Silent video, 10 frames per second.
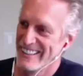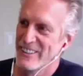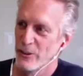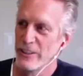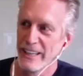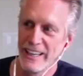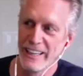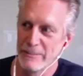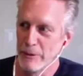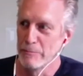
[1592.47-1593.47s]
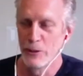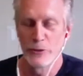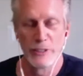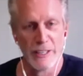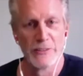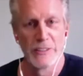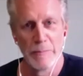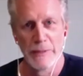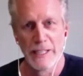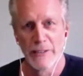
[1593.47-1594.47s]
well, yeah, but misery loves
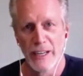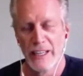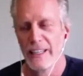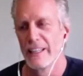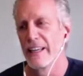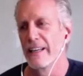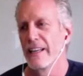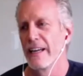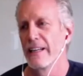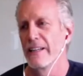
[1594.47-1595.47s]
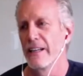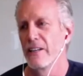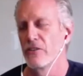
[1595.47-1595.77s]
company, right? And and, wow. and, and